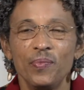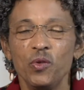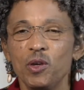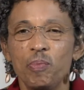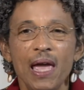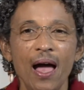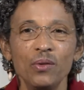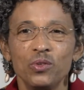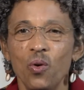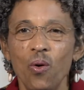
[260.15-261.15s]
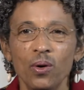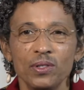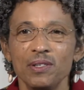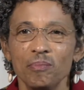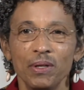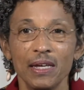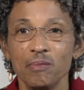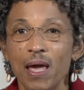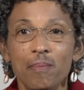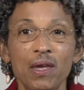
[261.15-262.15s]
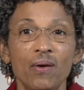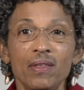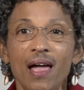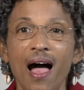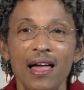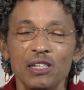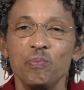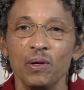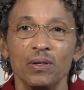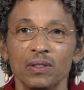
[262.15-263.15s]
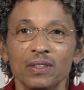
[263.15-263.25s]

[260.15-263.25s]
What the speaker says: You could be outdoors someplace. Maybe you're in the hospital.